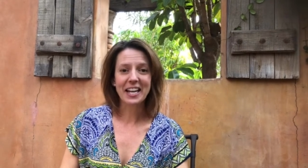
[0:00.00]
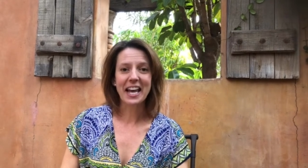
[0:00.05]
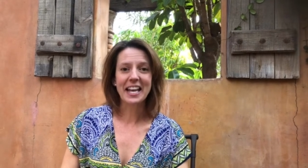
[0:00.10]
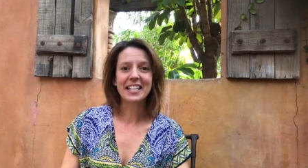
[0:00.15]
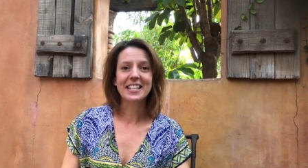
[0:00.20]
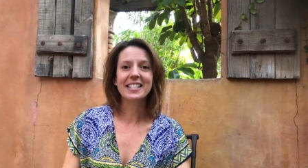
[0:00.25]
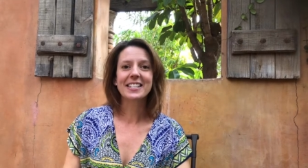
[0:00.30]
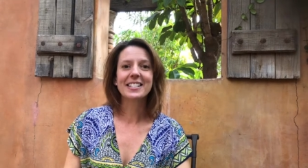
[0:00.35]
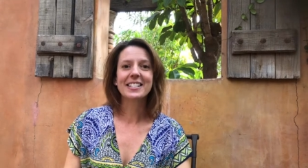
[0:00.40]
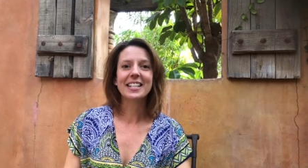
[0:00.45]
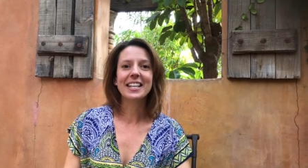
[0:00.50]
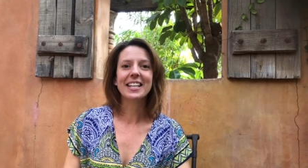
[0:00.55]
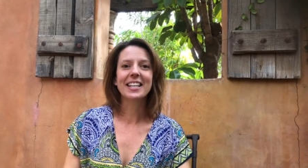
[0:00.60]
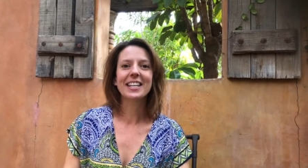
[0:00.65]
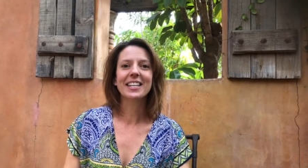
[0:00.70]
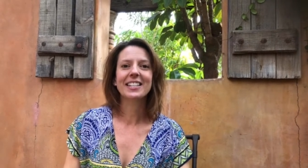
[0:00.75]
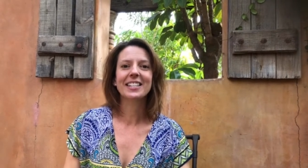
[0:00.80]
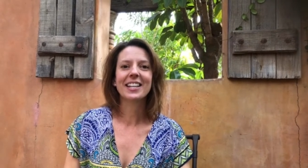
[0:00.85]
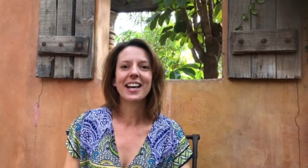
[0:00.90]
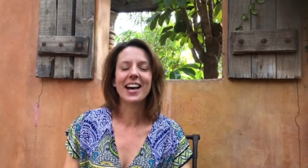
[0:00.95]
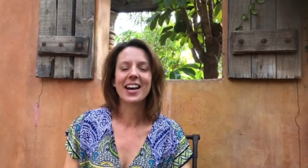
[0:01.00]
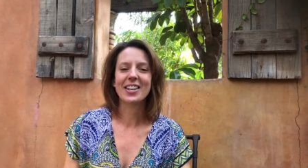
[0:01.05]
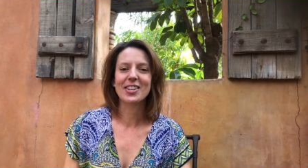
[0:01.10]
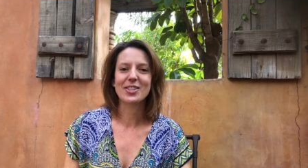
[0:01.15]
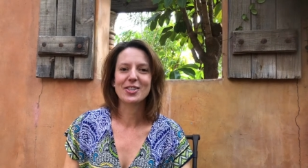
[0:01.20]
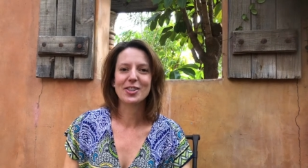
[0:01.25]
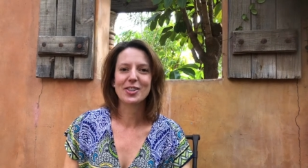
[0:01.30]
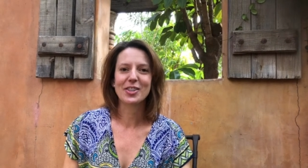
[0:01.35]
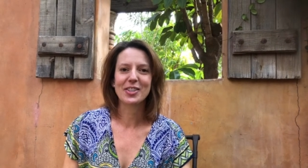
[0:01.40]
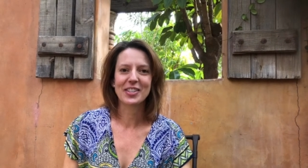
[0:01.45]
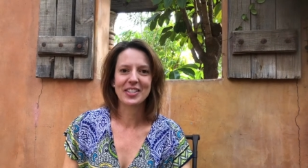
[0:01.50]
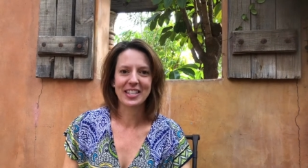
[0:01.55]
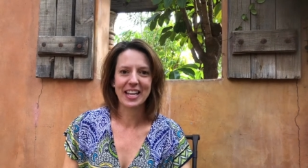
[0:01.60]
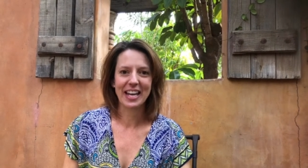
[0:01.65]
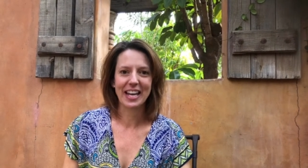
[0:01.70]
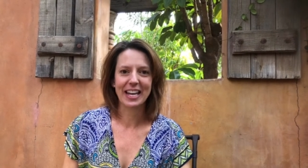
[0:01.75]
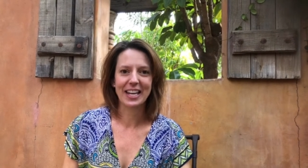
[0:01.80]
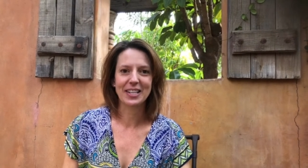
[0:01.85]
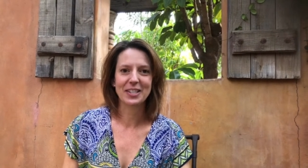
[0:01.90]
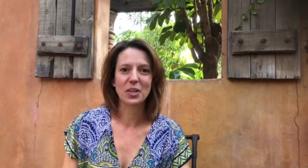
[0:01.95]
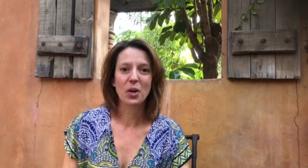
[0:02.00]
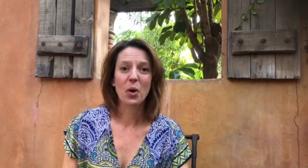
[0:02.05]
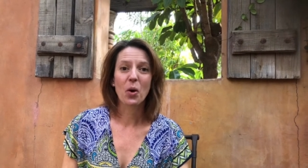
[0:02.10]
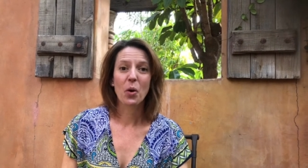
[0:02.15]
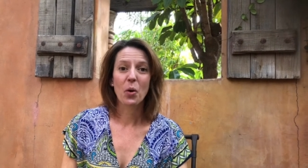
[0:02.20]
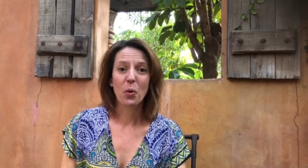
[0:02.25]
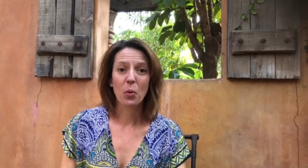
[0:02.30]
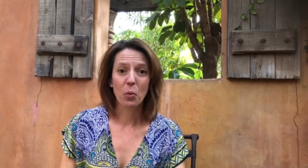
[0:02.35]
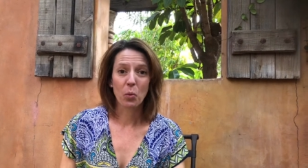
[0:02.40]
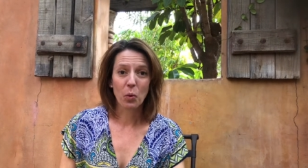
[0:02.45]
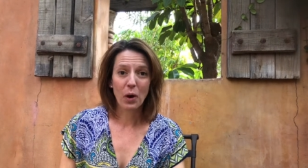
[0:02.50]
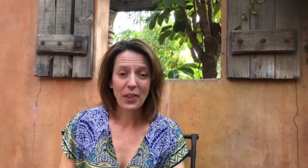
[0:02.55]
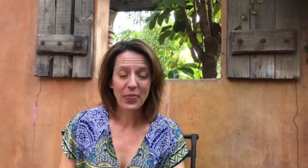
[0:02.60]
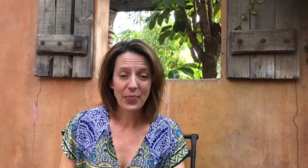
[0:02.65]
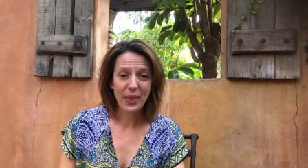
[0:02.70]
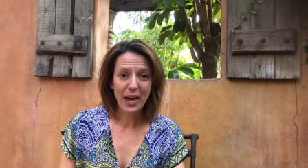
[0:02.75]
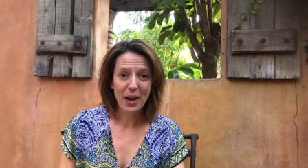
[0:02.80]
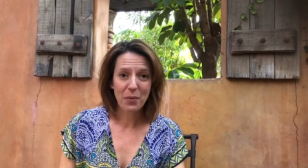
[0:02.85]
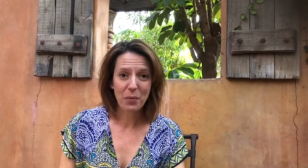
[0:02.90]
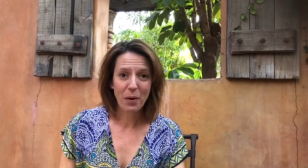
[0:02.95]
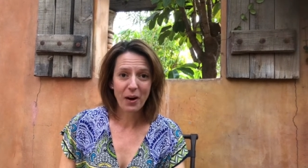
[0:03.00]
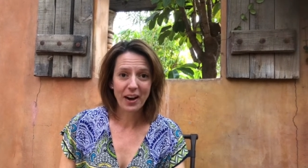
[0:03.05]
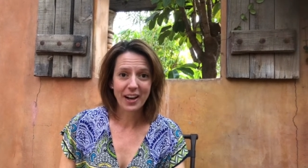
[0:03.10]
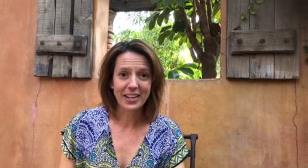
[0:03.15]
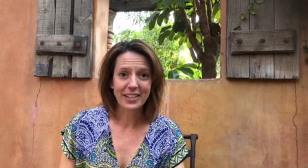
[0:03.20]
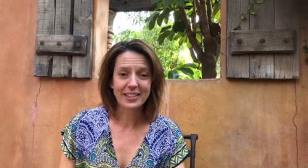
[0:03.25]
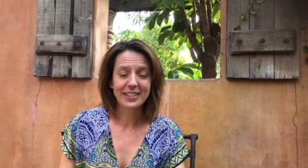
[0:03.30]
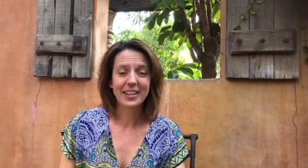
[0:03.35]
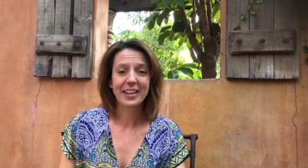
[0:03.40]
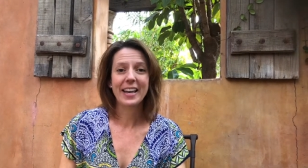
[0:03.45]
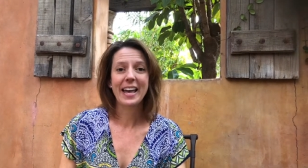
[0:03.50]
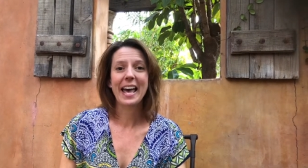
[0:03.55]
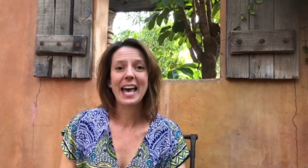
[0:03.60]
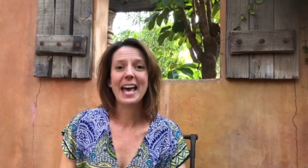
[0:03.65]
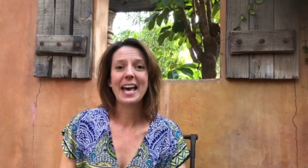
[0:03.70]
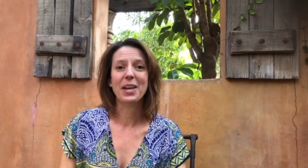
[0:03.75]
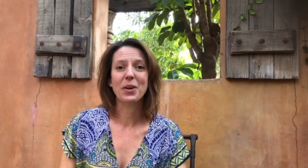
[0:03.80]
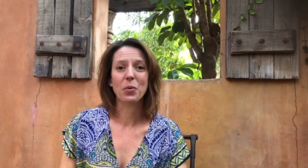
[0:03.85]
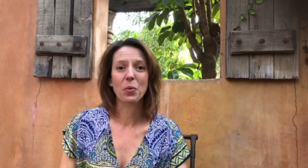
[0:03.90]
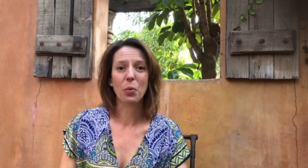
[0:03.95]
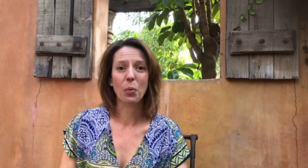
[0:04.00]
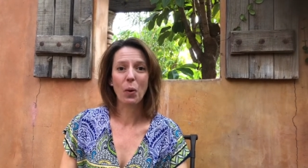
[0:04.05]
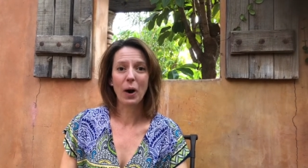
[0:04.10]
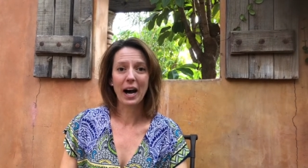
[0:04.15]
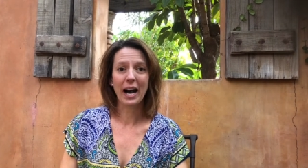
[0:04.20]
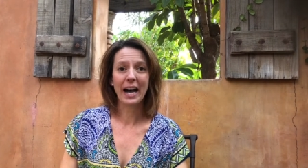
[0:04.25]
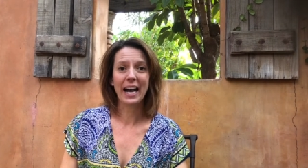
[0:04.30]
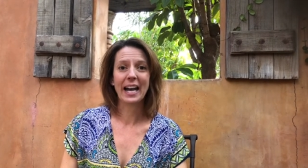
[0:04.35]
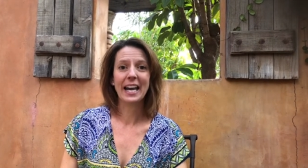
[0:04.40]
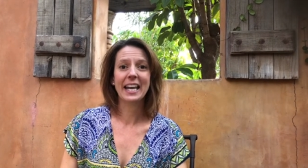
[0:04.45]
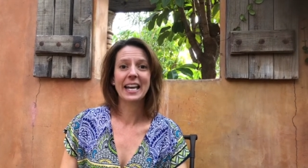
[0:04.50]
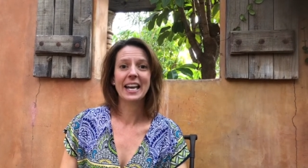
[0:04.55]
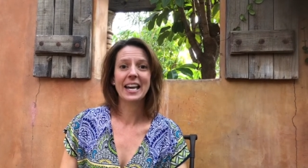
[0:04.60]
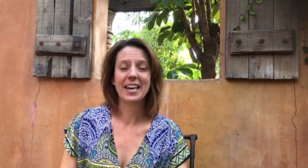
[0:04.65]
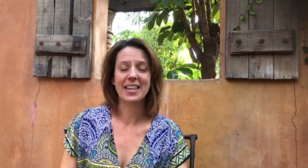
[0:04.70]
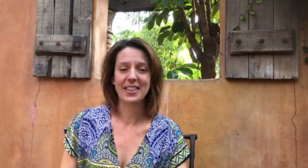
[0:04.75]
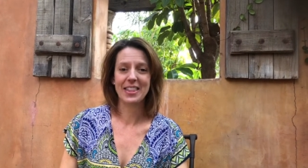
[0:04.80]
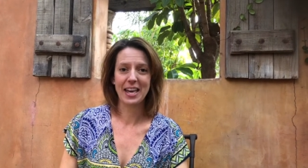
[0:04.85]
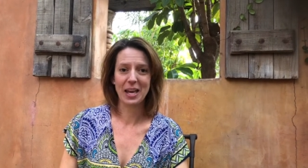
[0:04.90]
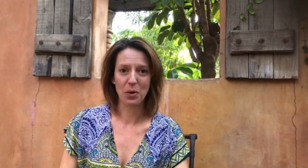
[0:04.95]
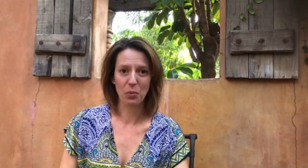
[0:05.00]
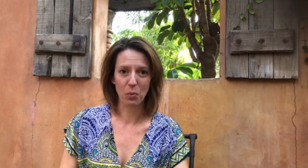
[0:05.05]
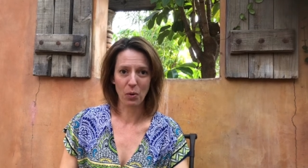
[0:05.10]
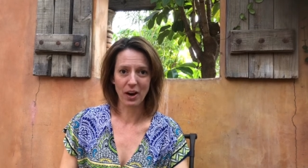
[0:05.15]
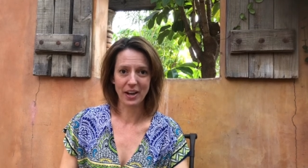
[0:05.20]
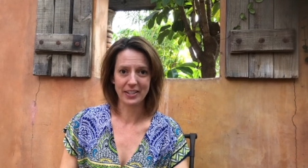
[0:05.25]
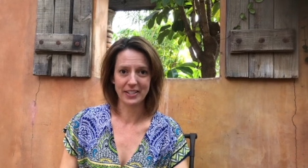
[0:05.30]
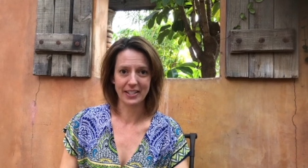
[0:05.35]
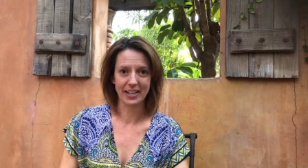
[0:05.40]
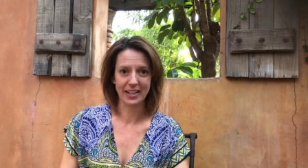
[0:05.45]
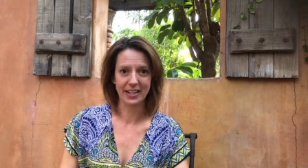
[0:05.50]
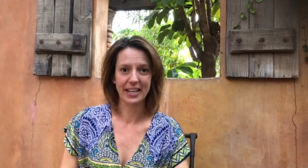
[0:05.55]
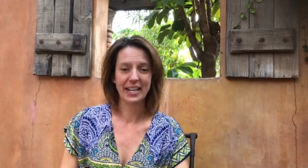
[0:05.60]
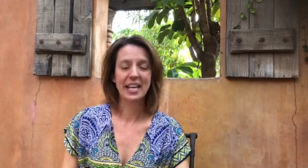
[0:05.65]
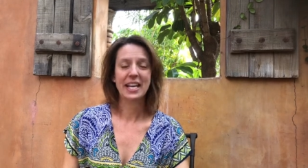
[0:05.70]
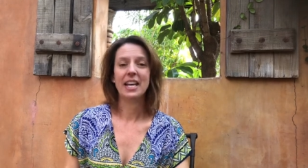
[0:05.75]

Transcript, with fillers: and seek to understand what they want and why they want it.